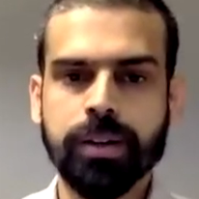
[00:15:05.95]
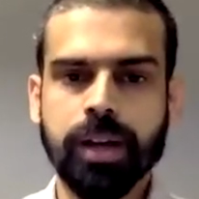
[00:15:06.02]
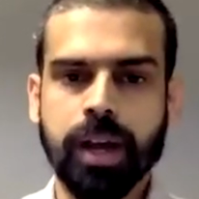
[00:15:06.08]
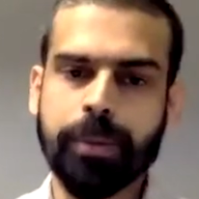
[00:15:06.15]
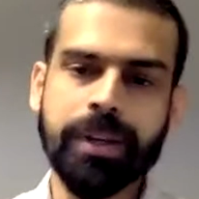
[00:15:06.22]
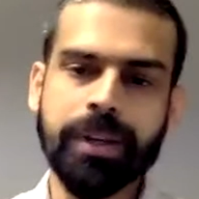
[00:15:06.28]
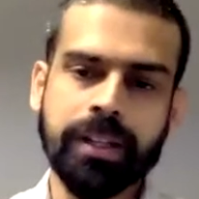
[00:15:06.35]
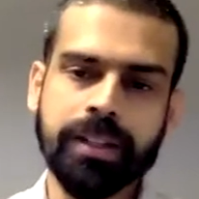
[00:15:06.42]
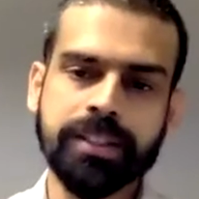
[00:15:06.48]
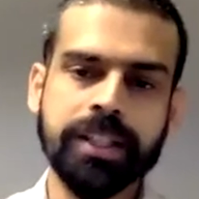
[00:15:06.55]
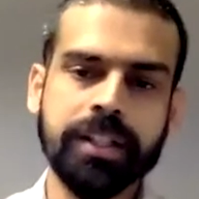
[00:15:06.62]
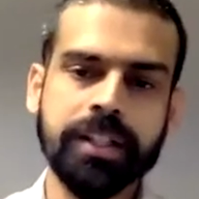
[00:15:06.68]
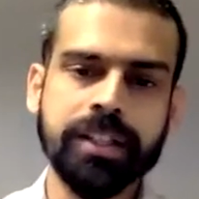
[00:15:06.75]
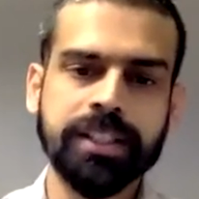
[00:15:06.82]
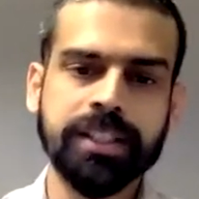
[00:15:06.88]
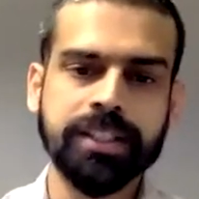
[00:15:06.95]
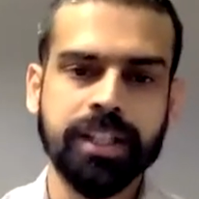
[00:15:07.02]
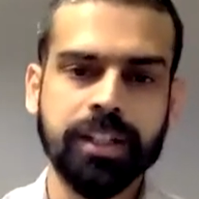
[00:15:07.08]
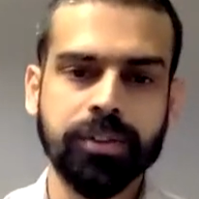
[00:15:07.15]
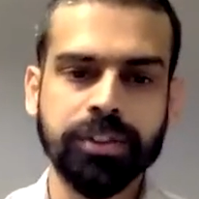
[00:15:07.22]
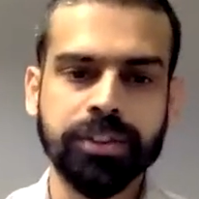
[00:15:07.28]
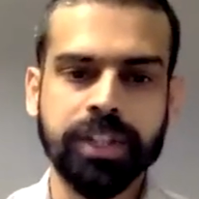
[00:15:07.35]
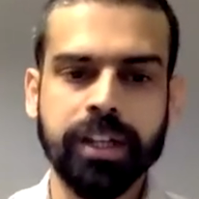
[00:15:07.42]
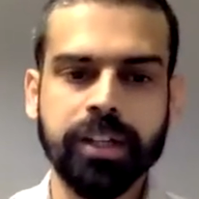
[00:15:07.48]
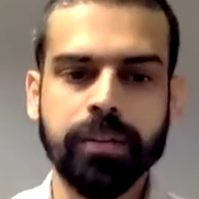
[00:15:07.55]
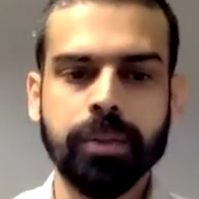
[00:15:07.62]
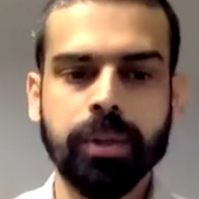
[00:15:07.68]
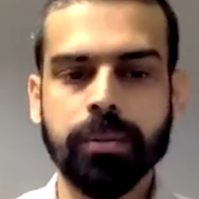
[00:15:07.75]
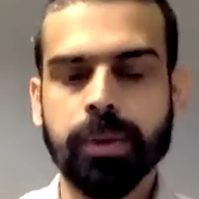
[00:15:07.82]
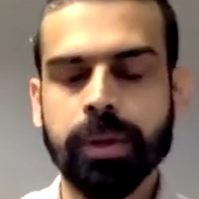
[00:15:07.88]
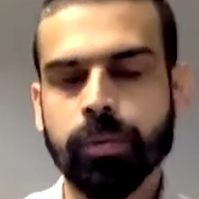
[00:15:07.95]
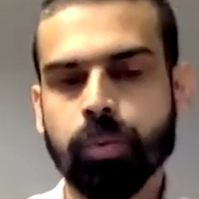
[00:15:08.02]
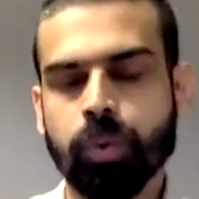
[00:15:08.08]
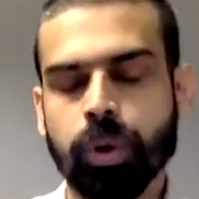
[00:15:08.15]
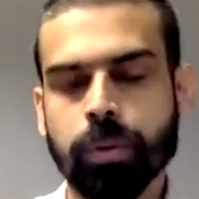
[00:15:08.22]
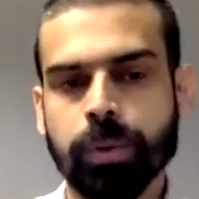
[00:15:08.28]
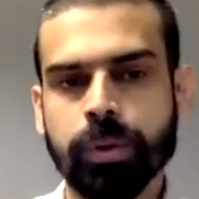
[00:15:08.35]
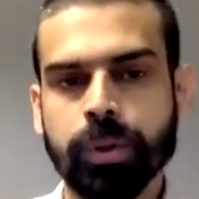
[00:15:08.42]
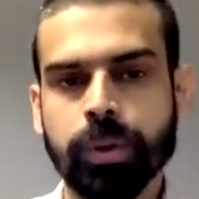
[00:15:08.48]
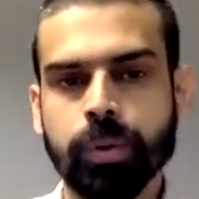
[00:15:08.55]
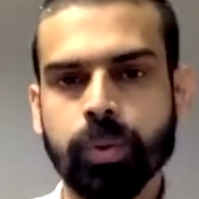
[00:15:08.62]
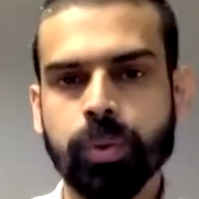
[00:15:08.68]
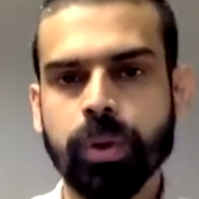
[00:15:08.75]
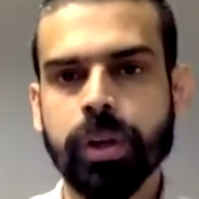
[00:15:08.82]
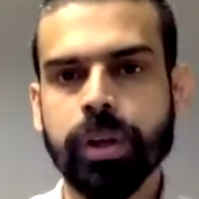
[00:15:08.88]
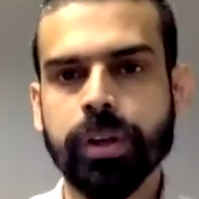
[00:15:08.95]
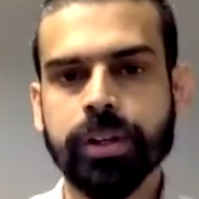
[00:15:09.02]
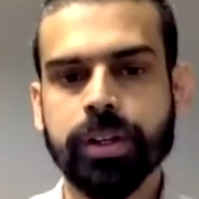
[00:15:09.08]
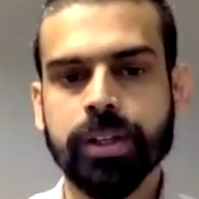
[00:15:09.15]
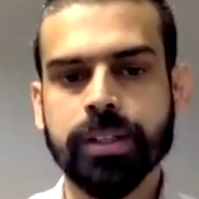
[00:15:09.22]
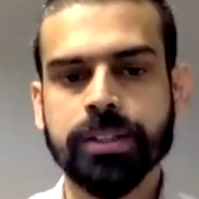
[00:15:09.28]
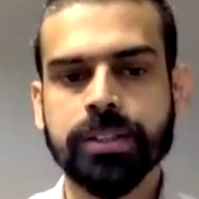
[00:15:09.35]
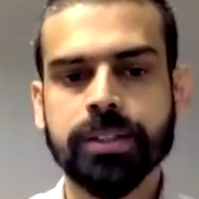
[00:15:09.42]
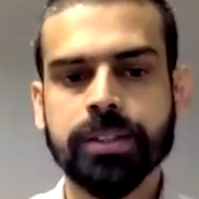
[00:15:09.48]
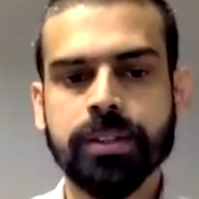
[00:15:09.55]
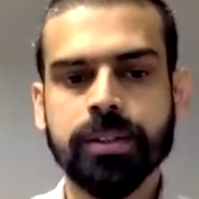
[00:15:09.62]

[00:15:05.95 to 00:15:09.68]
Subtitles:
I mean, in cities it's understandable, but what about the rural areas?